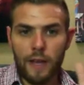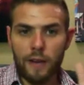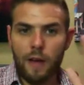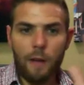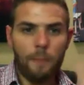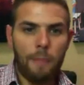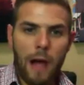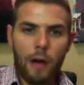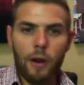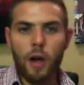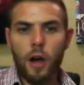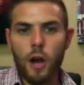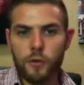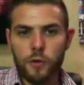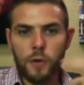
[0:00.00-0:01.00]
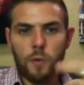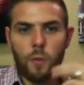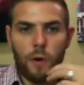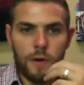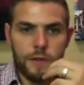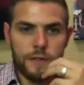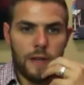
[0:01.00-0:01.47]
in about 100
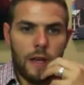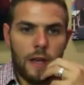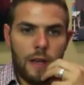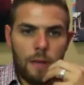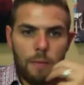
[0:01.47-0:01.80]
words.